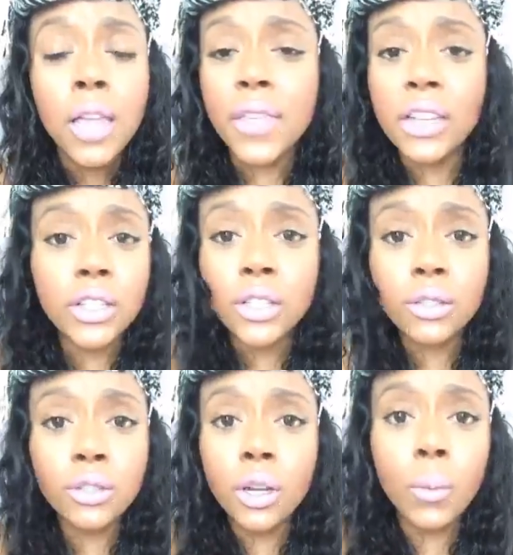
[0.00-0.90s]
they just,
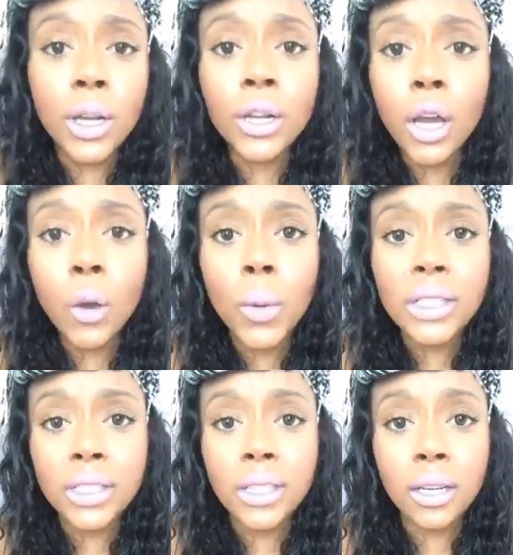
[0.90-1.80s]
you know, want to know
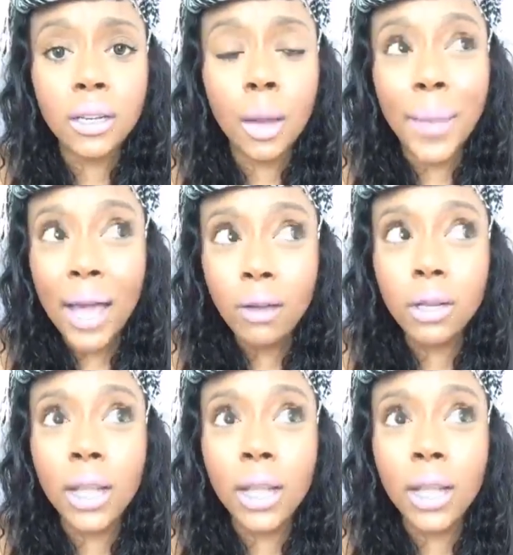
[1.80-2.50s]
what's it about.